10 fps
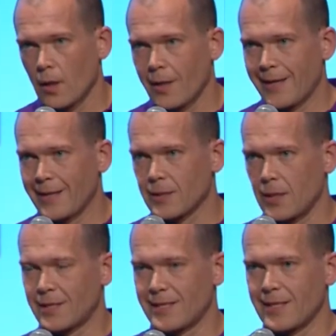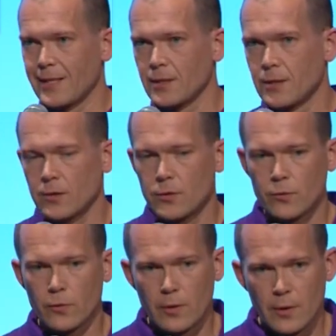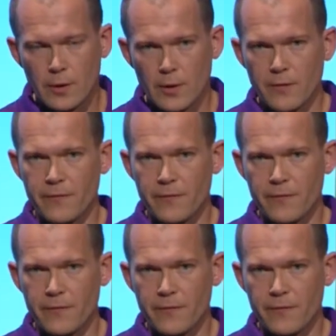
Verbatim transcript: and attend to uh,